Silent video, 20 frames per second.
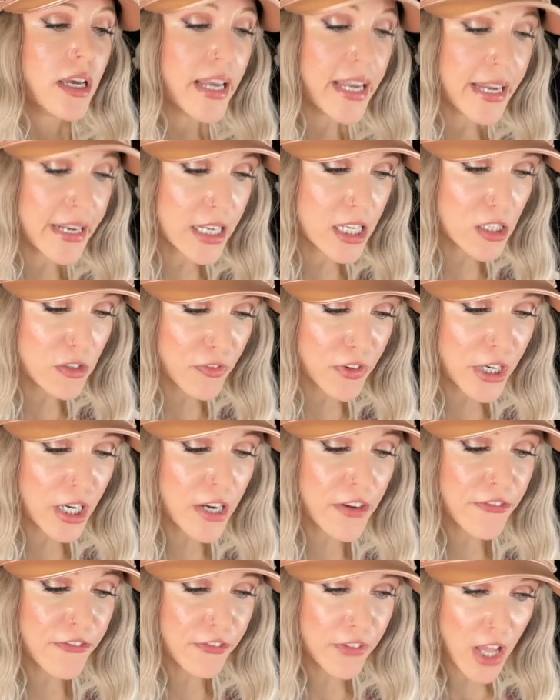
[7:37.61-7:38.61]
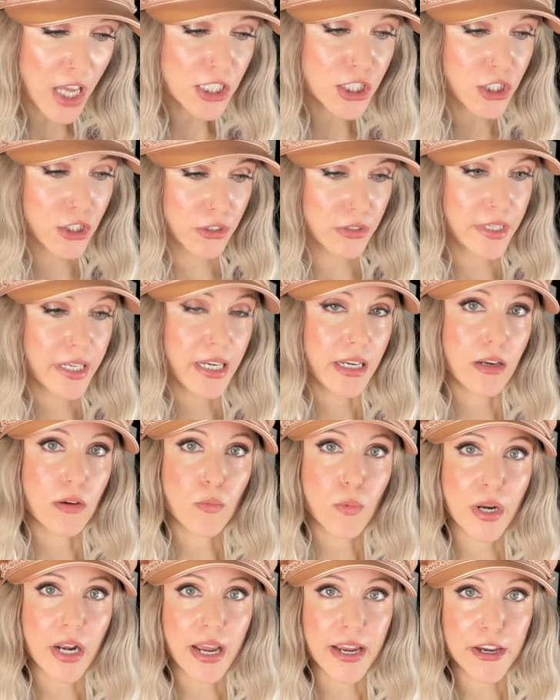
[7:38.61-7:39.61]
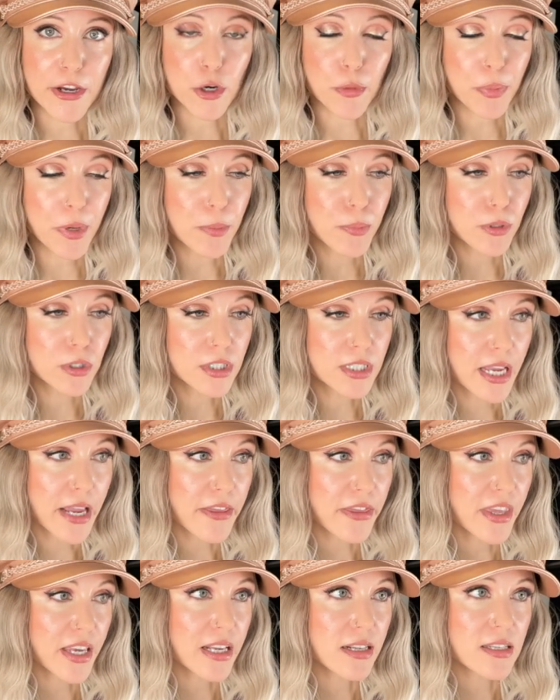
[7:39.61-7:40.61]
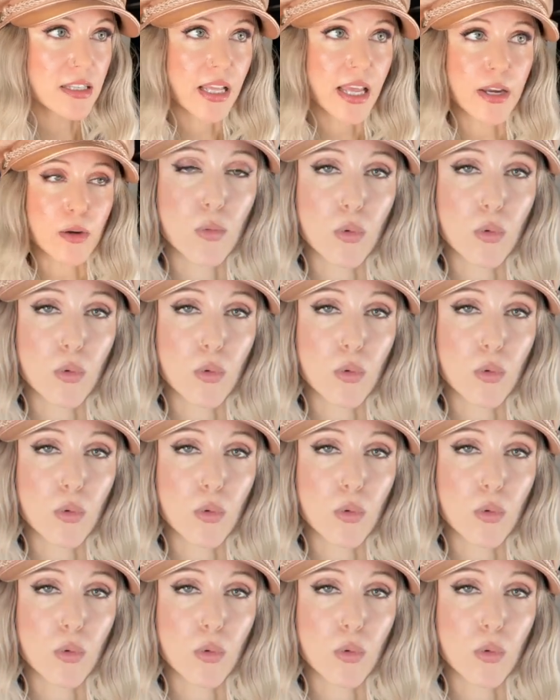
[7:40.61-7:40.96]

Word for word: It is very flustering when I hear people say things like,